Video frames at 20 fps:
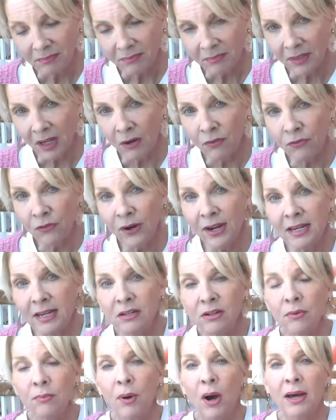afraid,
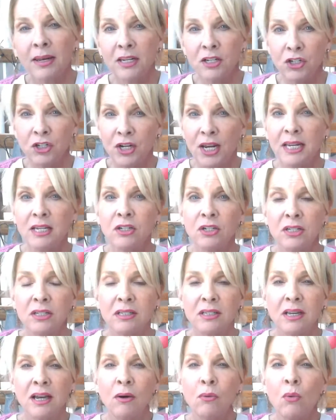your body
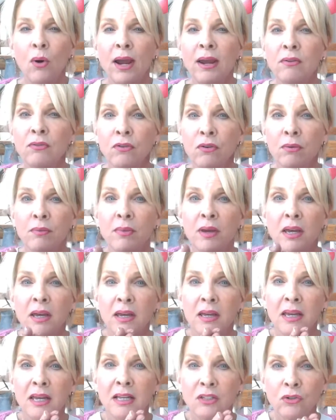changes away from
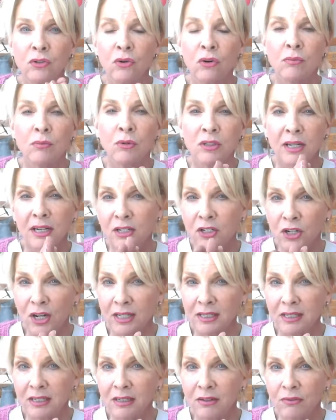its normal
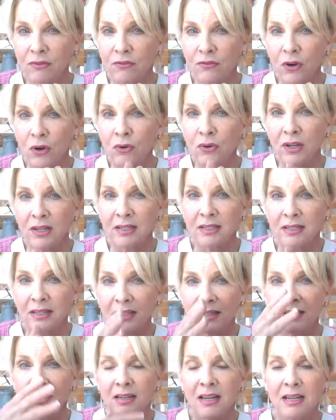digestive focus
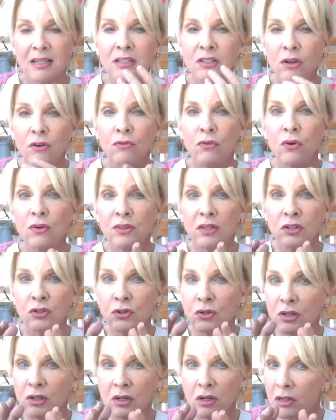and so forth, and sort
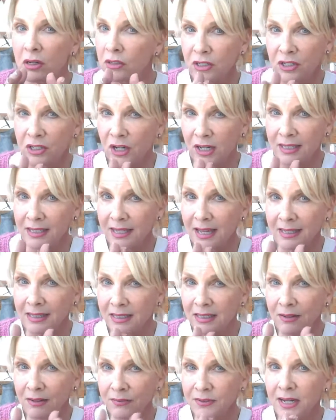of shuts that
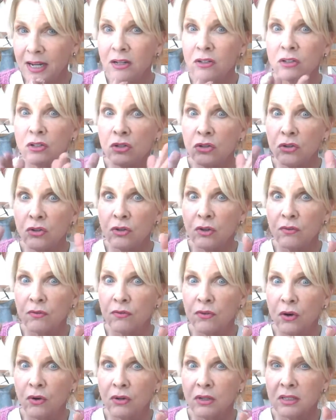stuff down so you can
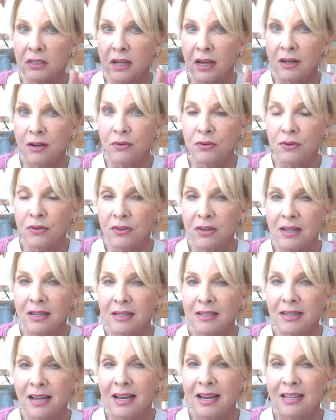focus on other
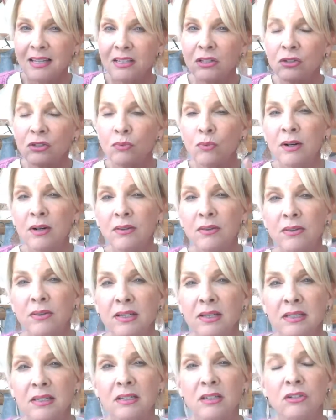things. This is one of the
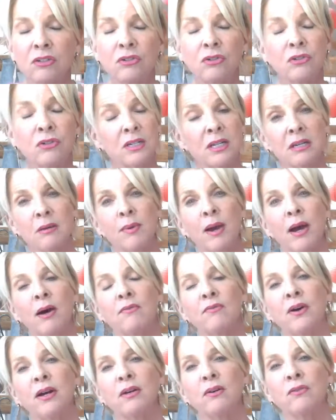things that's interesting about
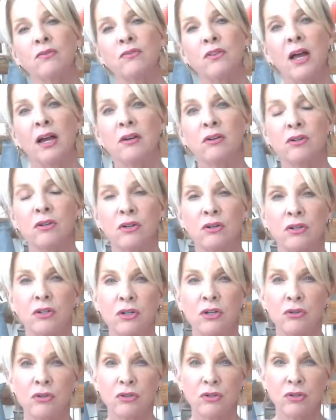fight or flight or
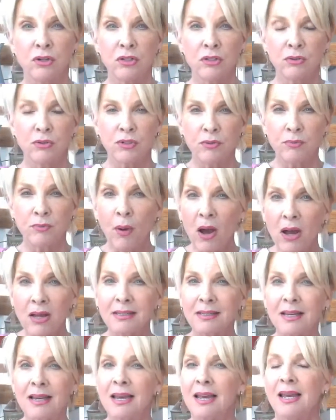acute stress response,
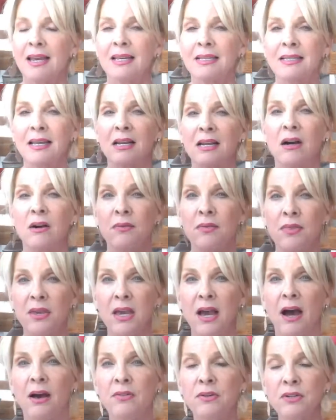is that the
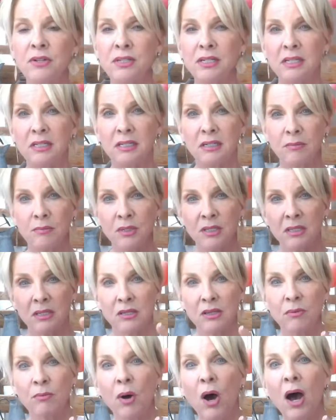other systems in
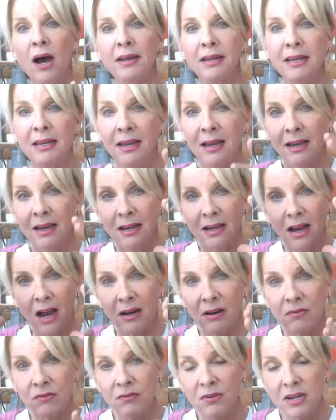the body
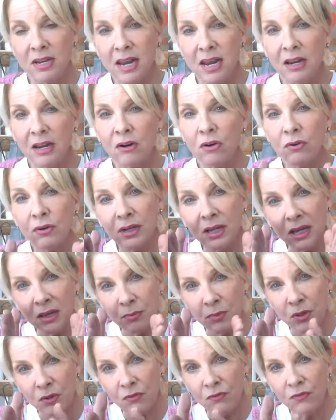kind of narrow to
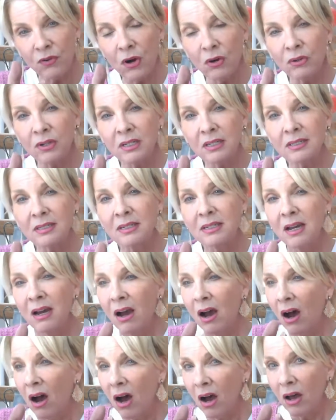keep you focused
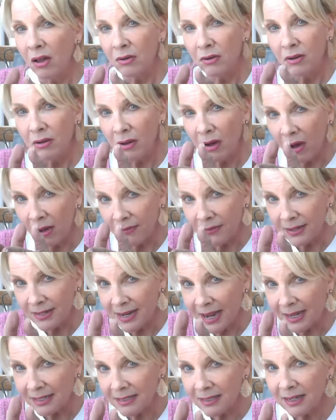on the
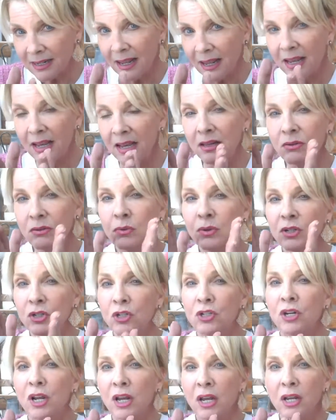task at hand,
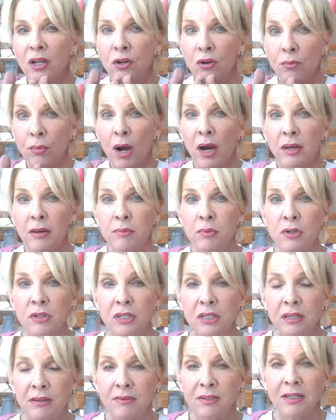which your body
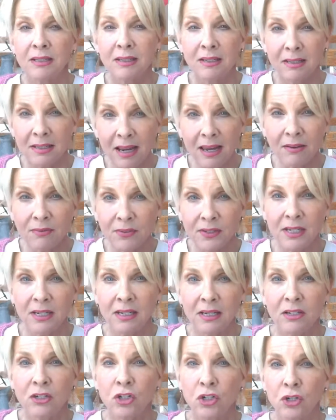perceives as a safety
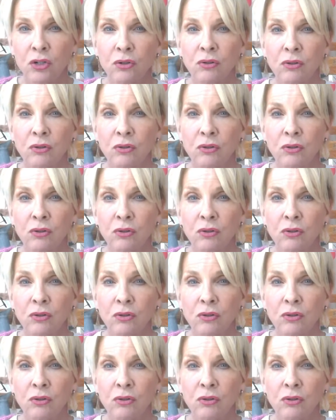issue.